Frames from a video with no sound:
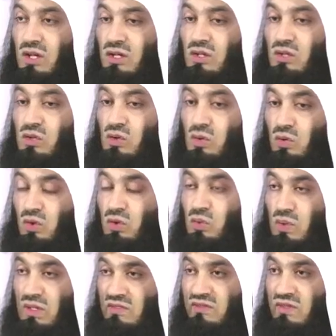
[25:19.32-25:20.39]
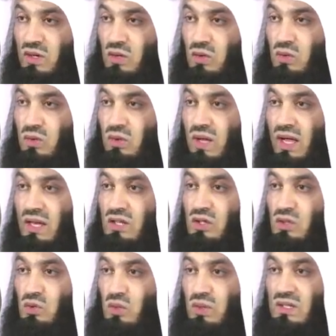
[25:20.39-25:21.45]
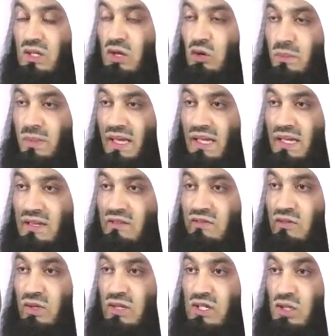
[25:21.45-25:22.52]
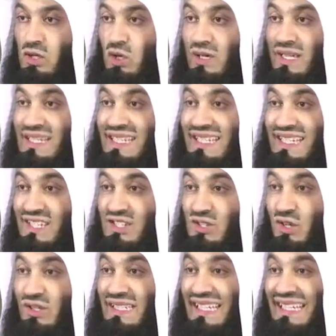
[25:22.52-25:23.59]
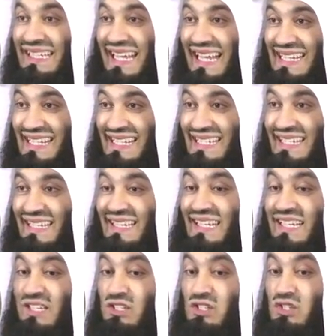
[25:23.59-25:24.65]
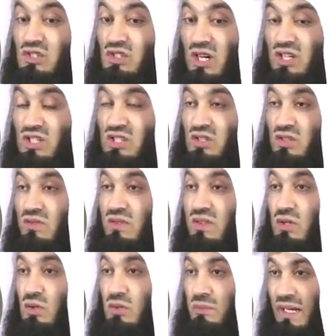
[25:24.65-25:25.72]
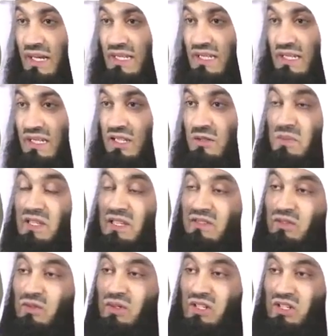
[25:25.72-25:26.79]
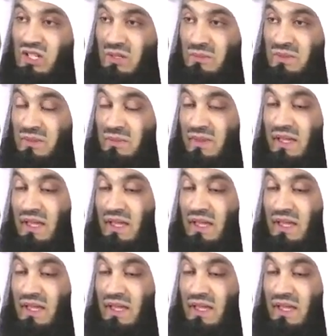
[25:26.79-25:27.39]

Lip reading: you will follow and you will obey for as long as it is not against the instruction of the Almighty. Let me give you an example.